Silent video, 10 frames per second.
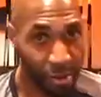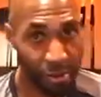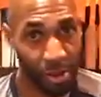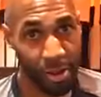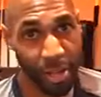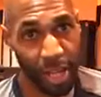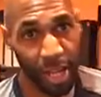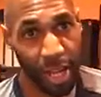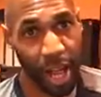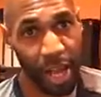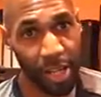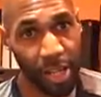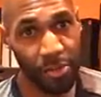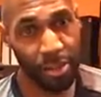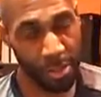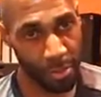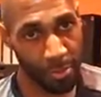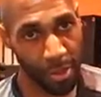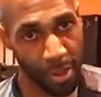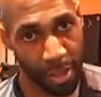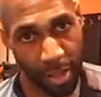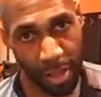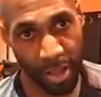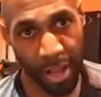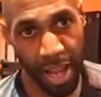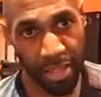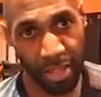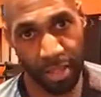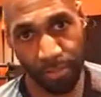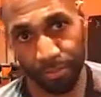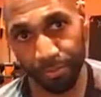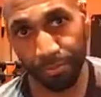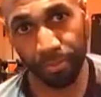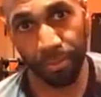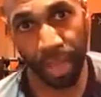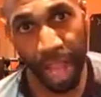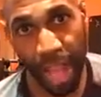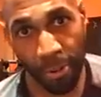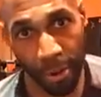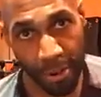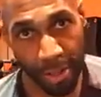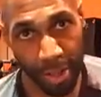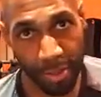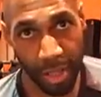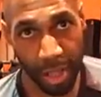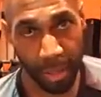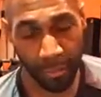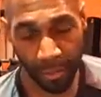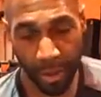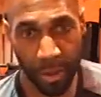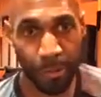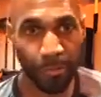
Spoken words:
So you're going to get a lot of YouTube in the next hour or two, team.